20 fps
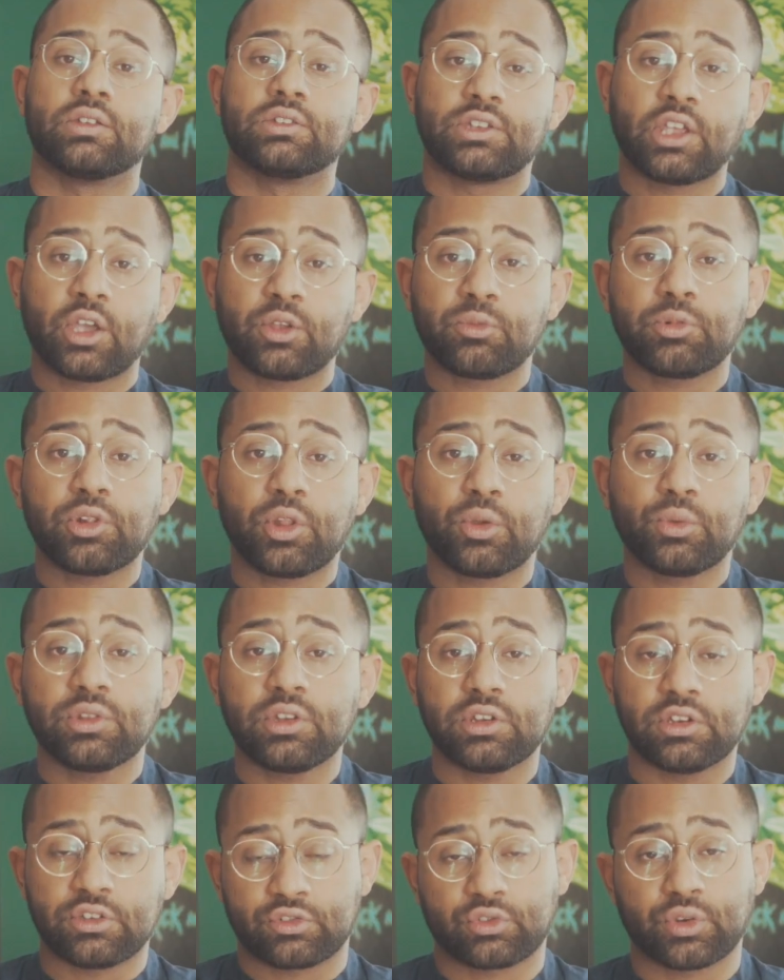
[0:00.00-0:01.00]
Down below in the
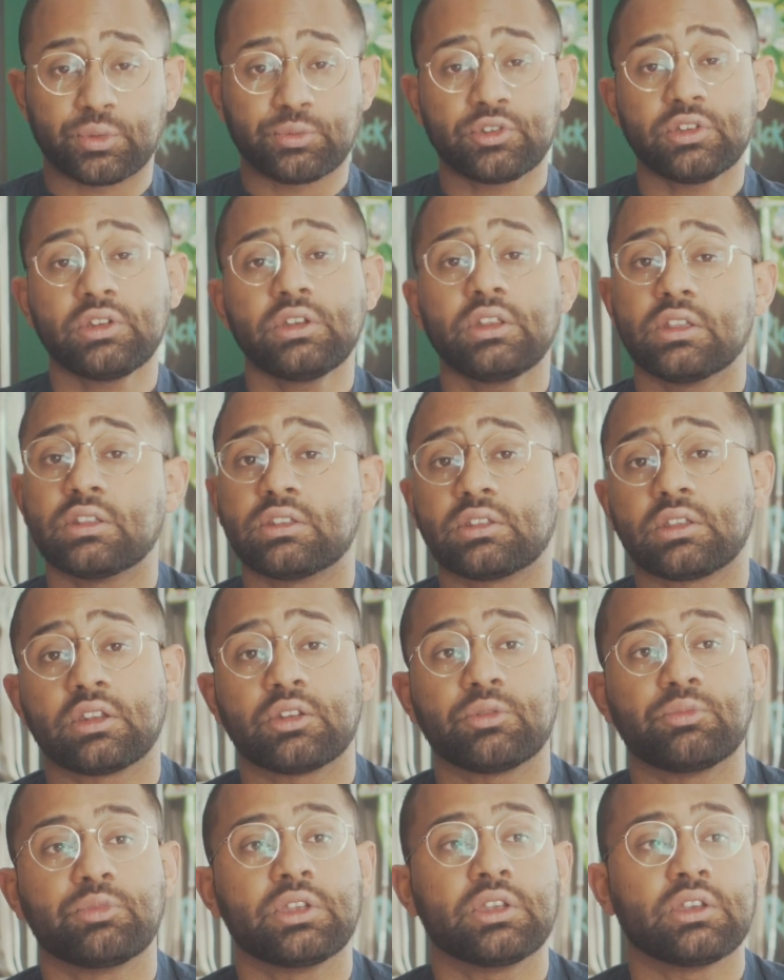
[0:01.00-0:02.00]
description is going
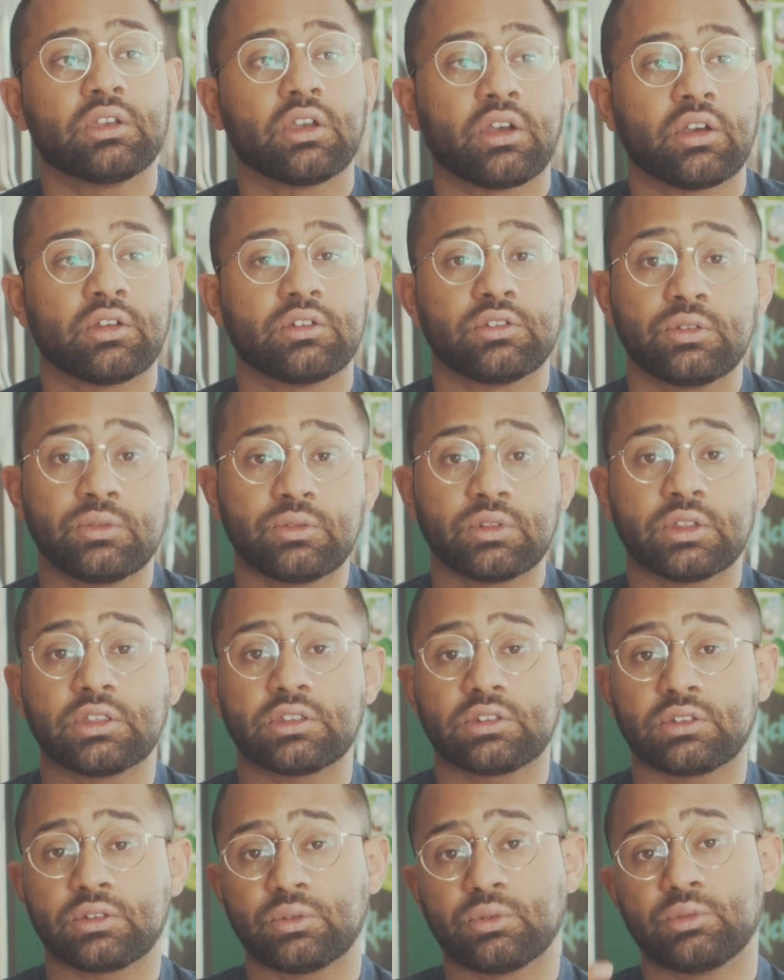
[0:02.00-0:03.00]
to be 2 links
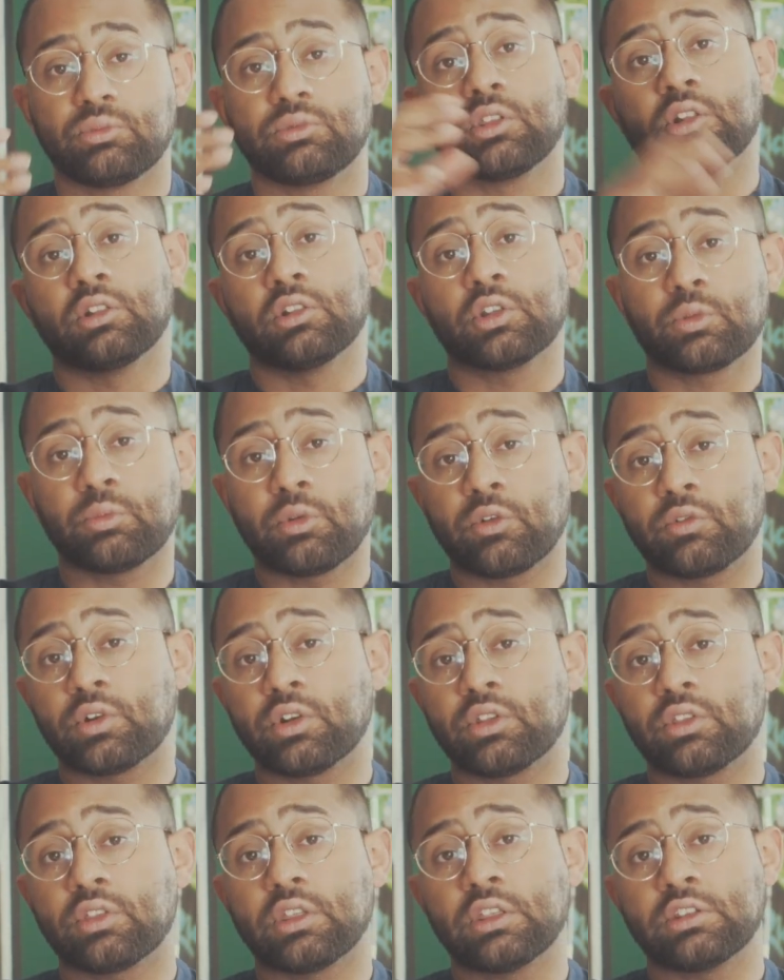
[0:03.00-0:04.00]
to the Look Above
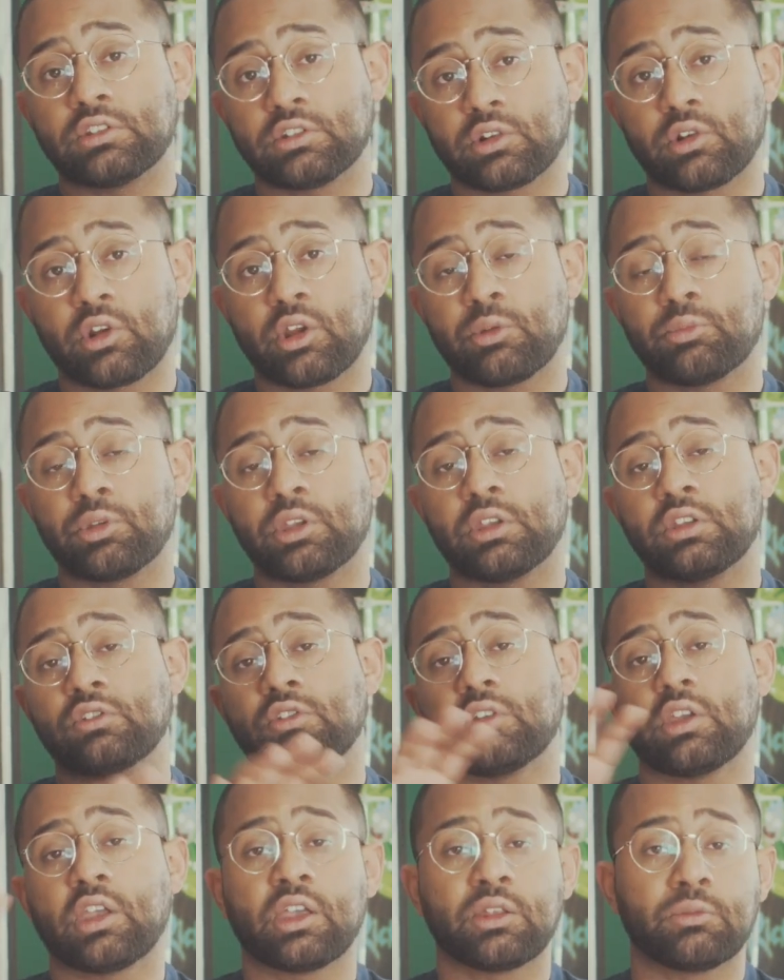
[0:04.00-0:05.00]
Earth Instagram page
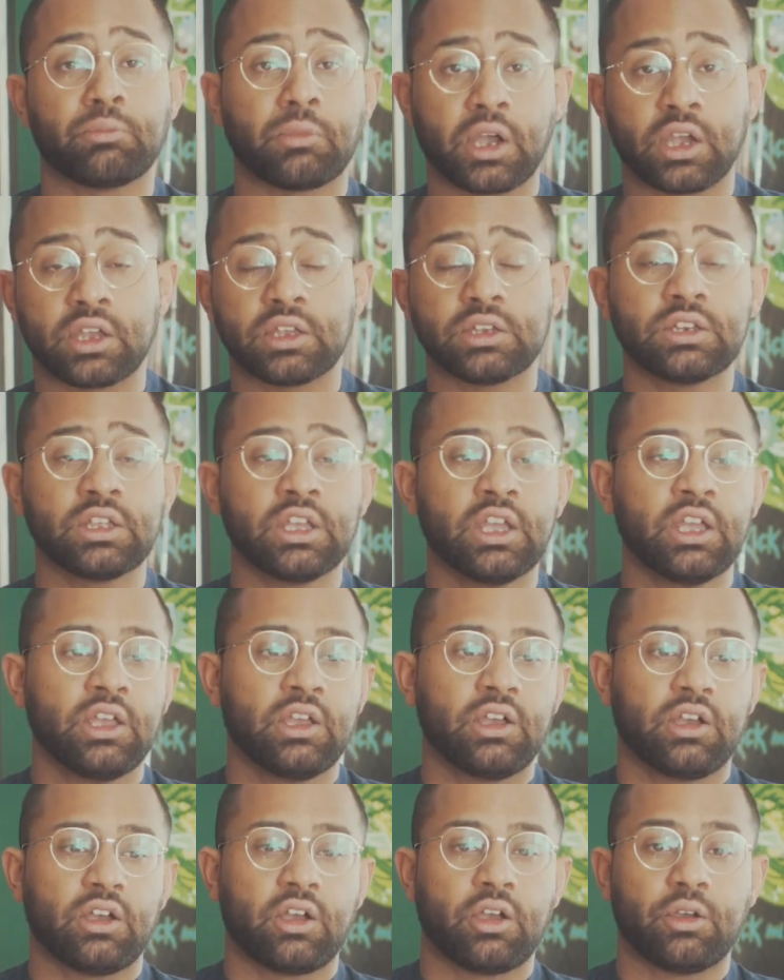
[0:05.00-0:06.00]
and
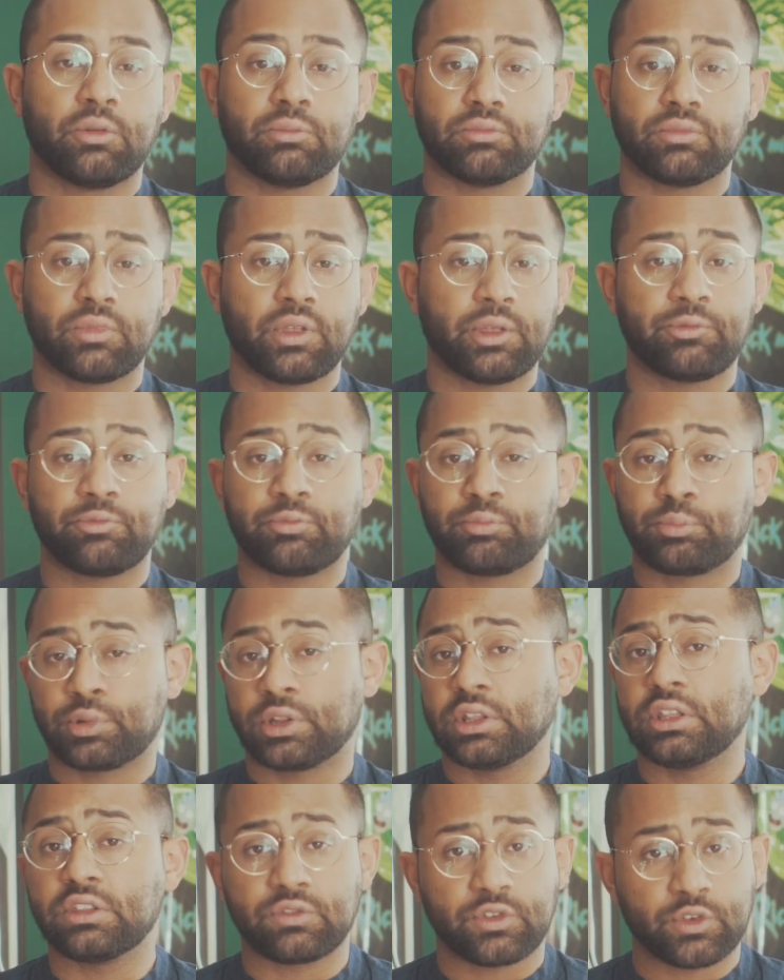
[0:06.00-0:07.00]
mine.
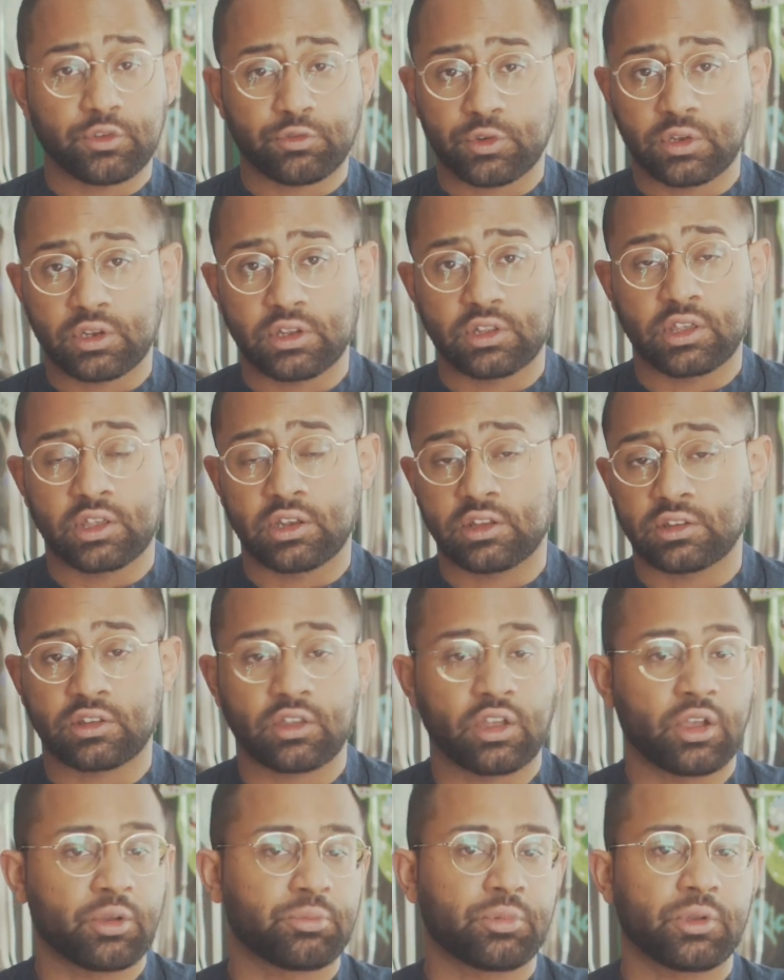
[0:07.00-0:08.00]
Please feel free to hit us
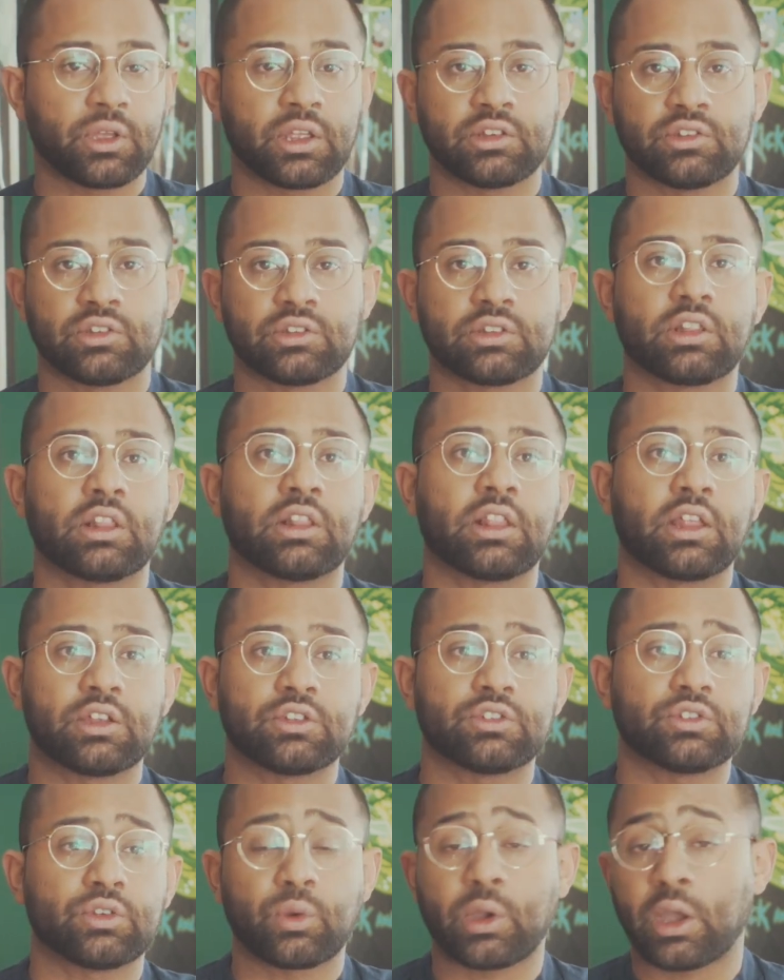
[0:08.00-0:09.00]
up and just to let
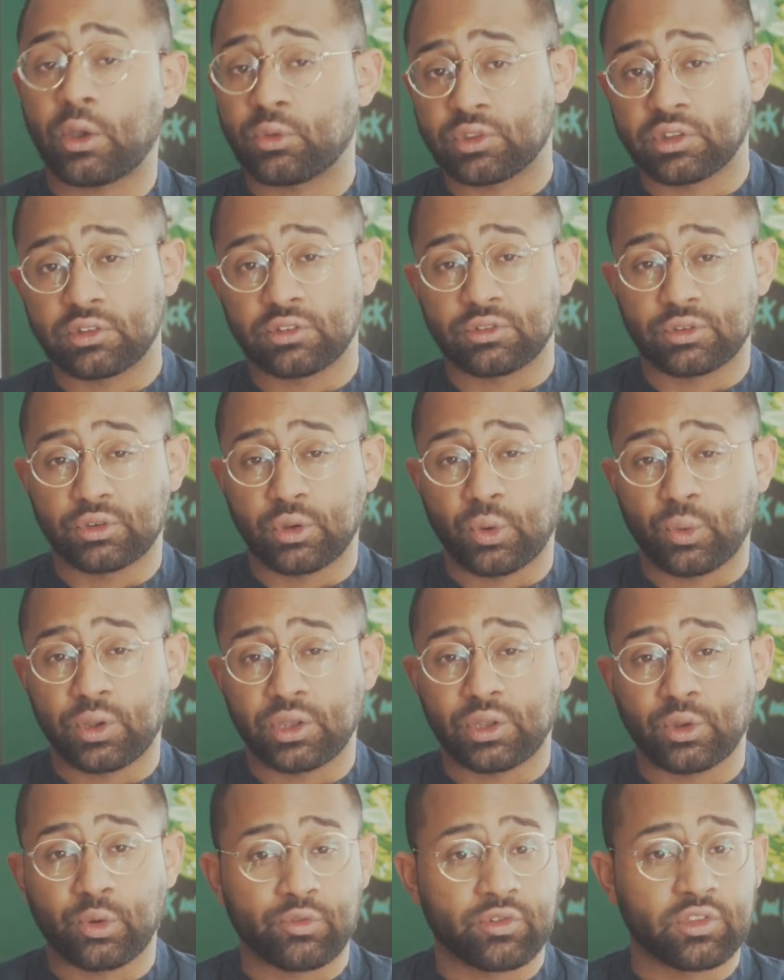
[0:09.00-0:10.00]
us know how things are
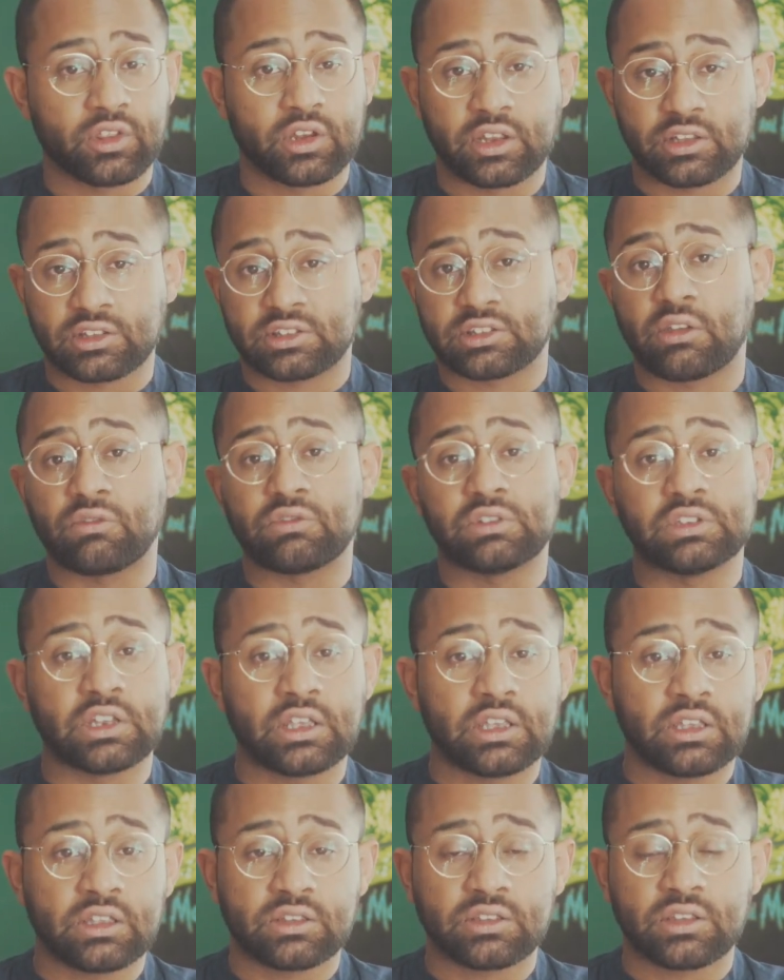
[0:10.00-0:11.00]
going over the next 7
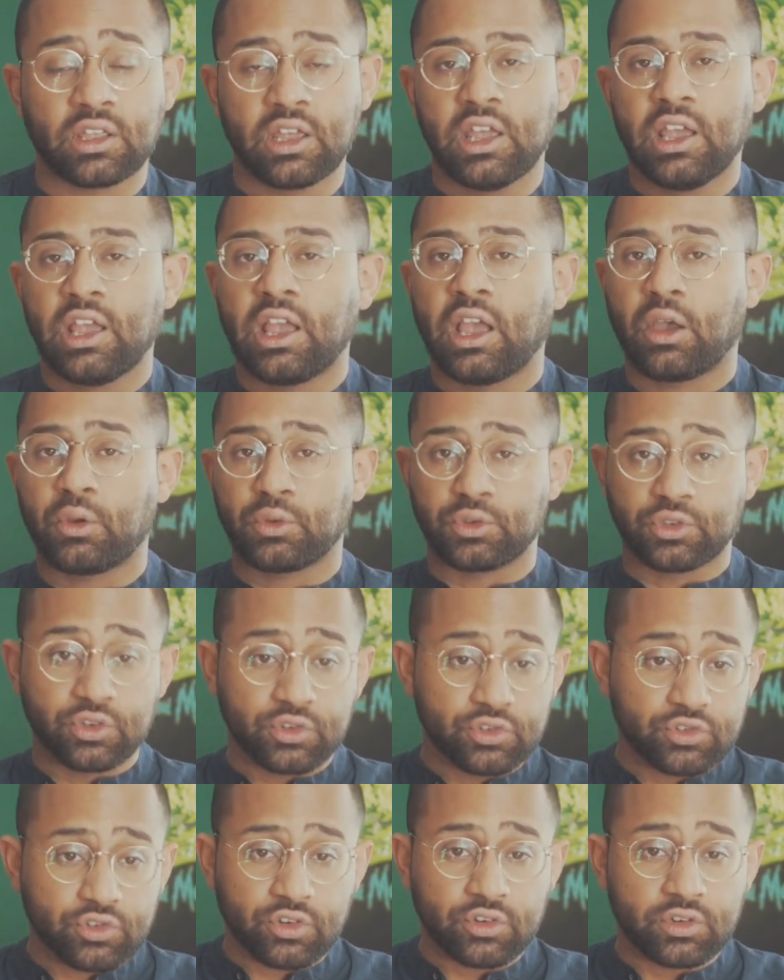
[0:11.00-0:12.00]
days, how
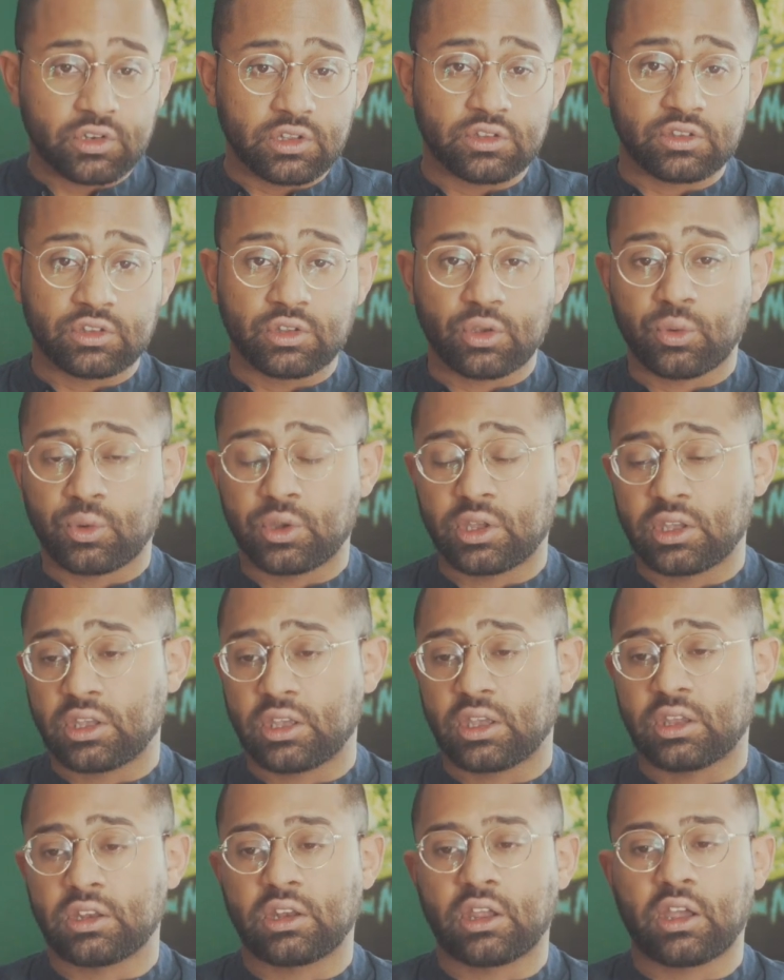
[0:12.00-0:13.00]
your journey is going,
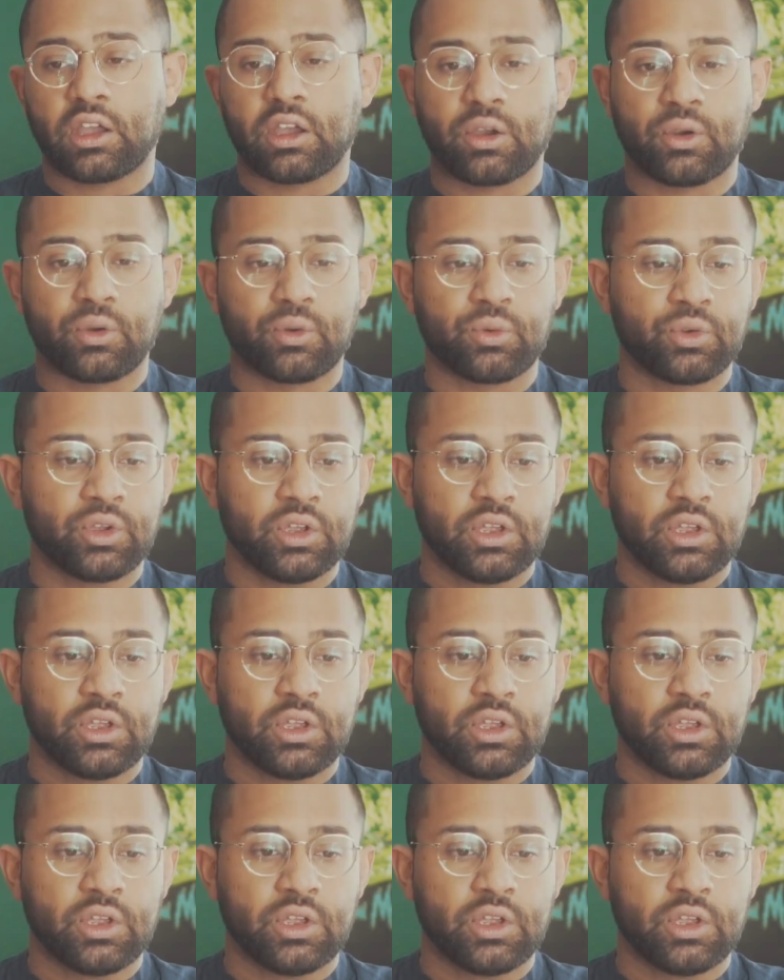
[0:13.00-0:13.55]
and how